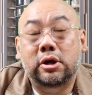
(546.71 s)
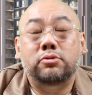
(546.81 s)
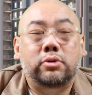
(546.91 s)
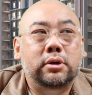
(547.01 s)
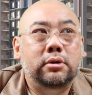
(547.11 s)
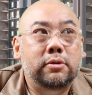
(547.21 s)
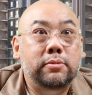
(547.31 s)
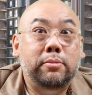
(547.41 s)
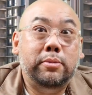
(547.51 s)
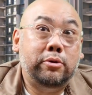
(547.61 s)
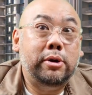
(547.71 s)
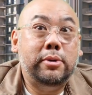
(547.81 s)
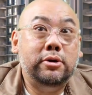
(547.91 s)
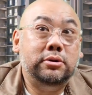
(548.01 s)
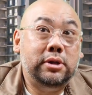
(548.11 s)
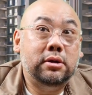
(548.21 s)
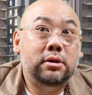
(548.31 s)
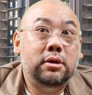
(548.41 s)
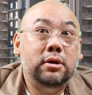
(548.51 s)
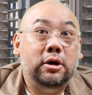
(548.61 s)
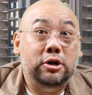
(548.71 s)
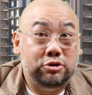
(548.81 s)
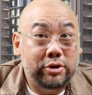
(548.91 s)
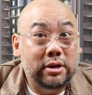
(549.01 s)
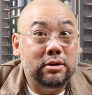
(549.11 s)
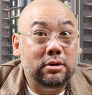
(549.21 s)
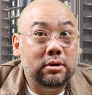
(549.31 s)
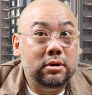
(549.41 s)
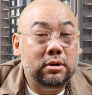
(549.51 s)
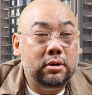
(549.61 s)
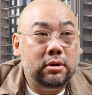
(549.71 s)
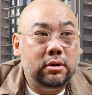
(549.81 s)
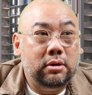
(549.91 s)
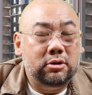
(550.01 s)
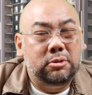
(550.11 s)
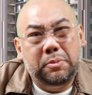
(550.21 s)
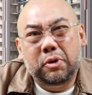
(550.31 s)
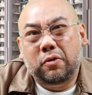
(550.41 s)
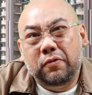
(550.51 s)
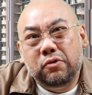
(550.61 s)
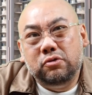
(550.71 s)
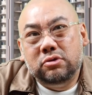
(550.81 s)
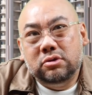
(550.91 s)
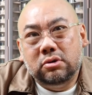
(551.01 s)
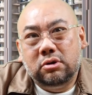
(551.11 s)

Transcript: If my grandmother has to take a train, she may be confused.